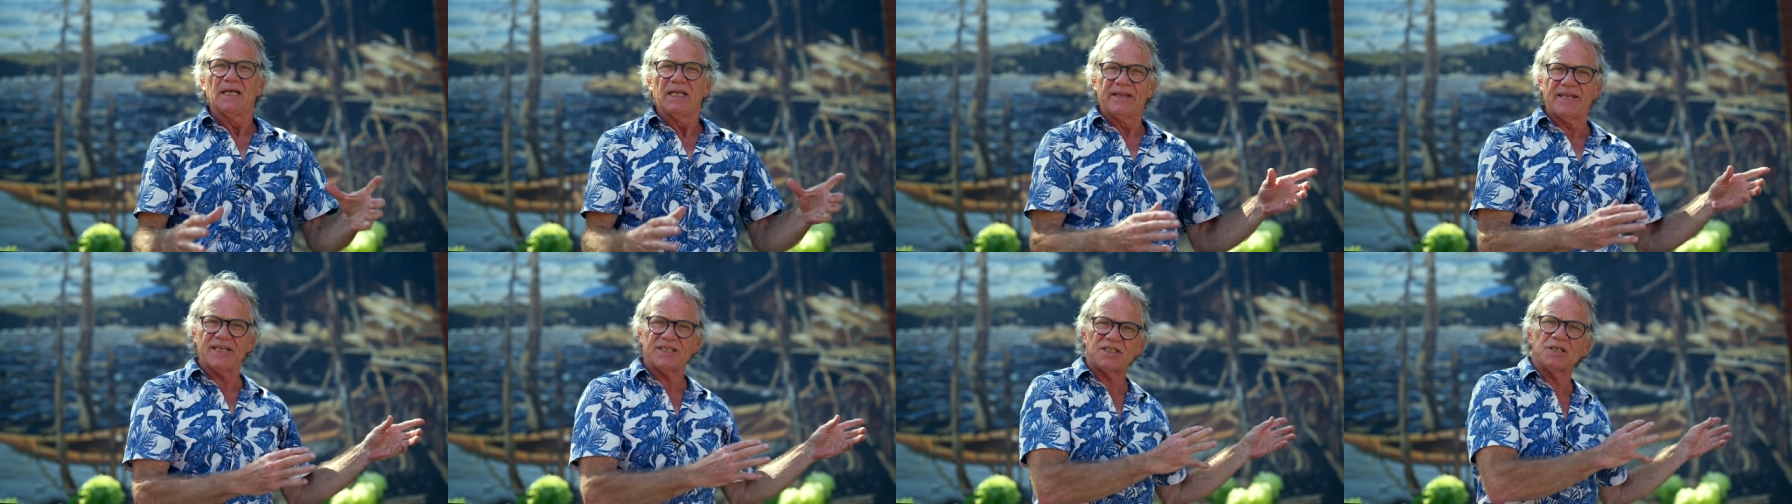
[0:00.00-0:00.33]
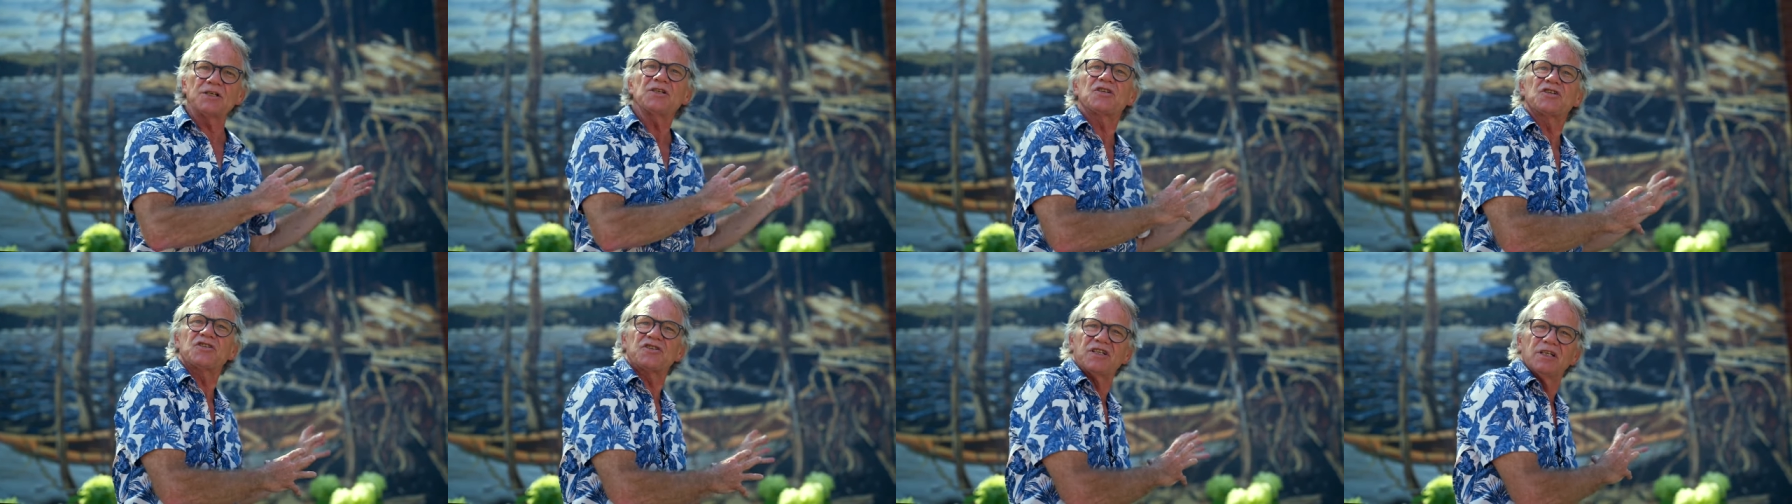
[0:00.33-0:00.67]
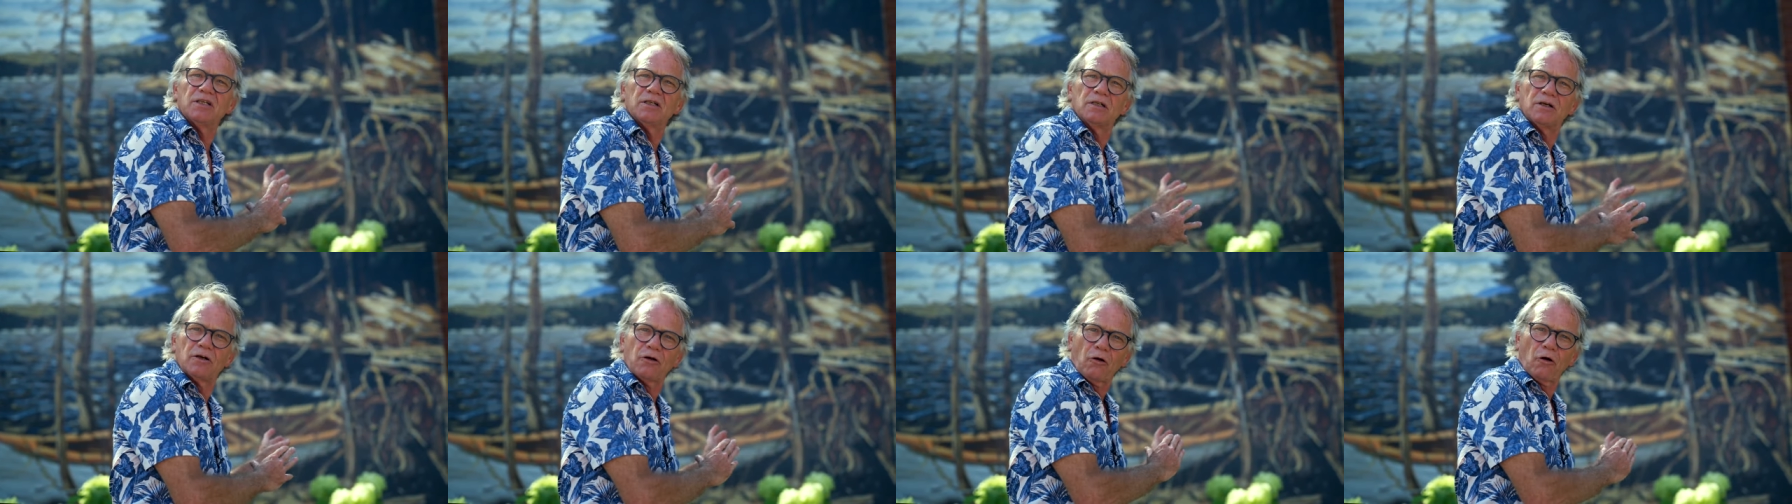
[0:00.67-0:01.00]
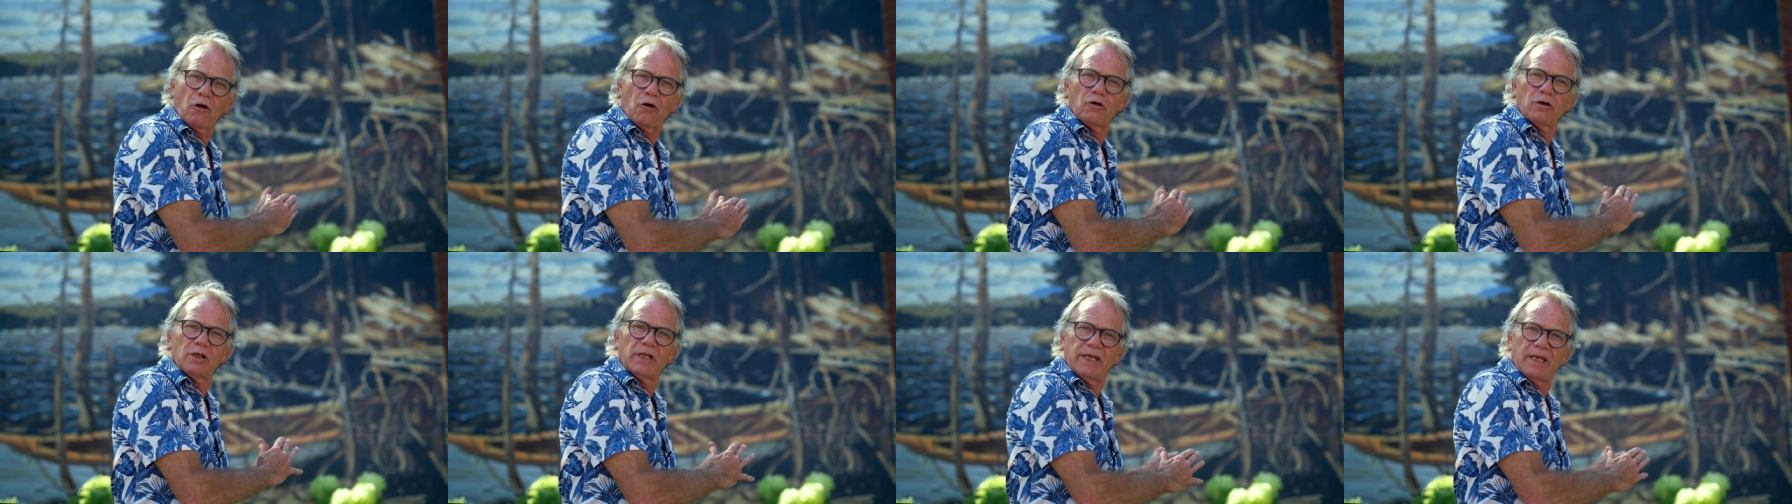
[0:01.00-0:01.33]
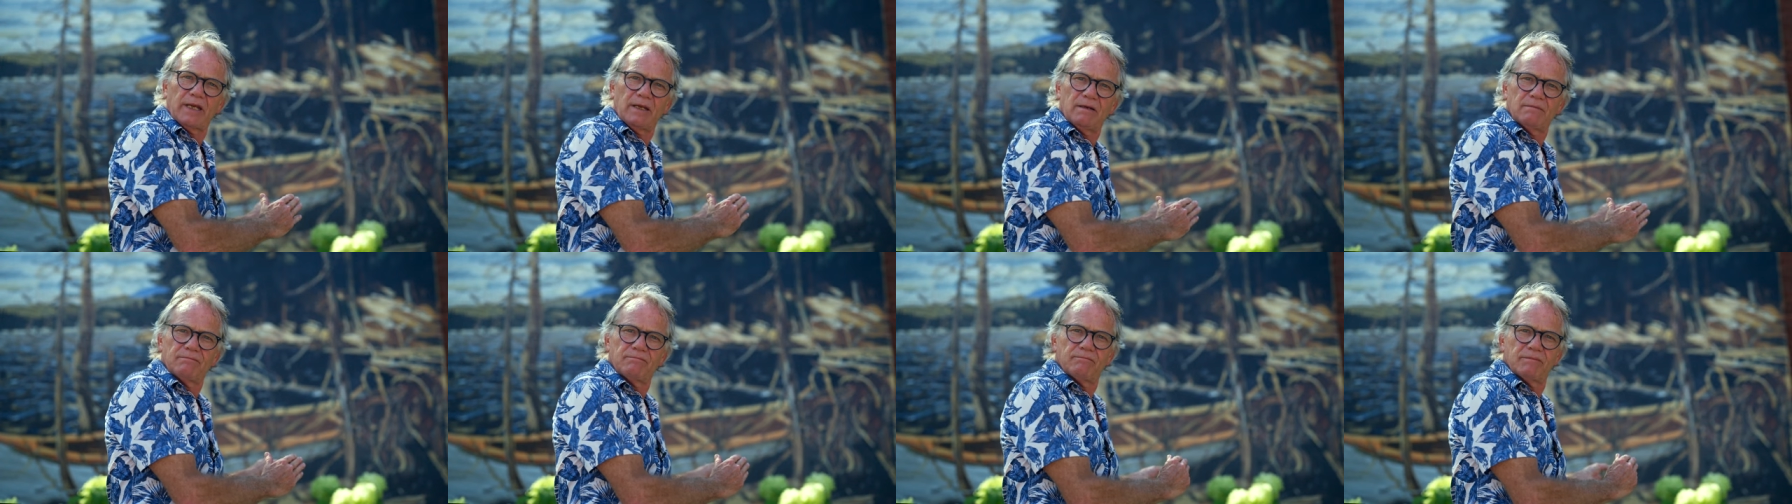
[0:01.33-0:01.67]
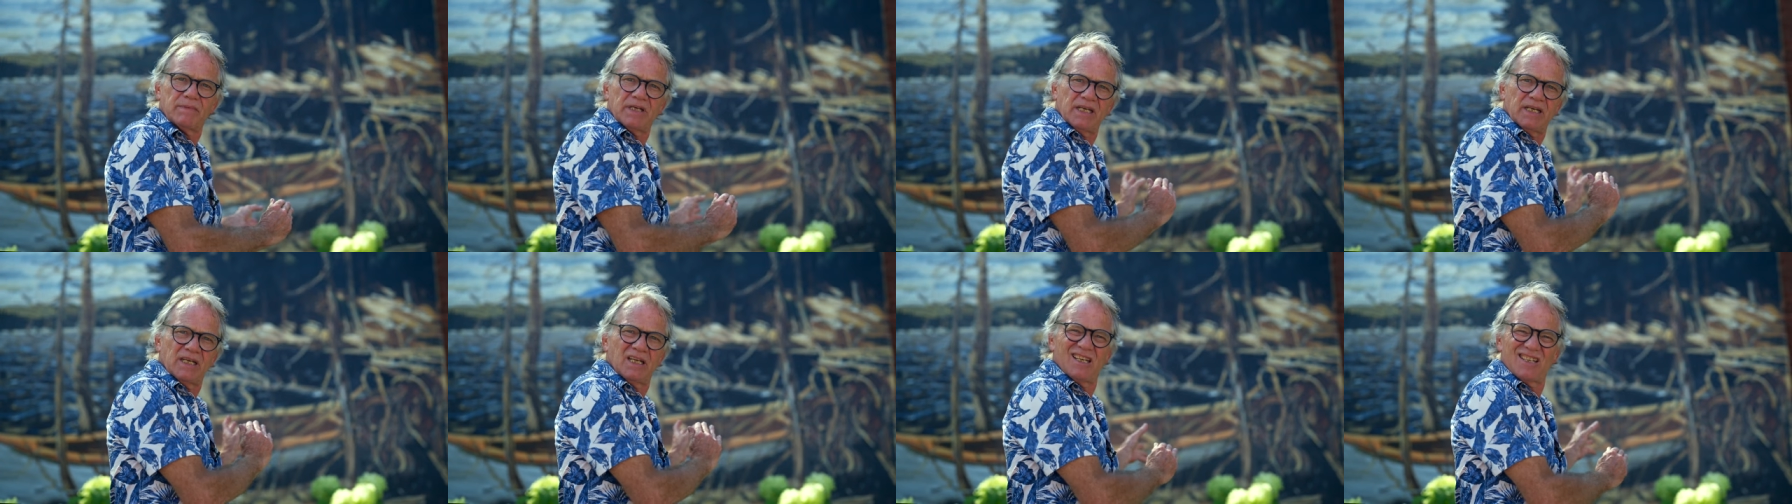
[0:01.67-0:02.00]
This is still early
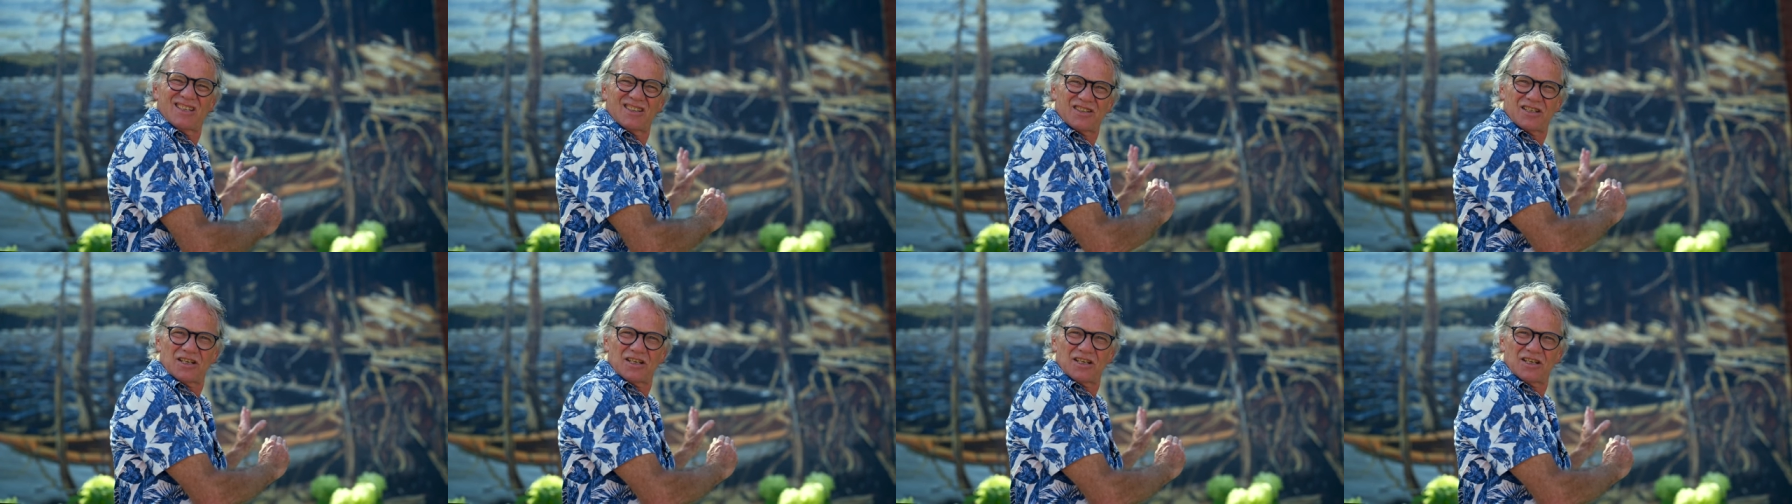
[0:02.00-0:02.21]
in his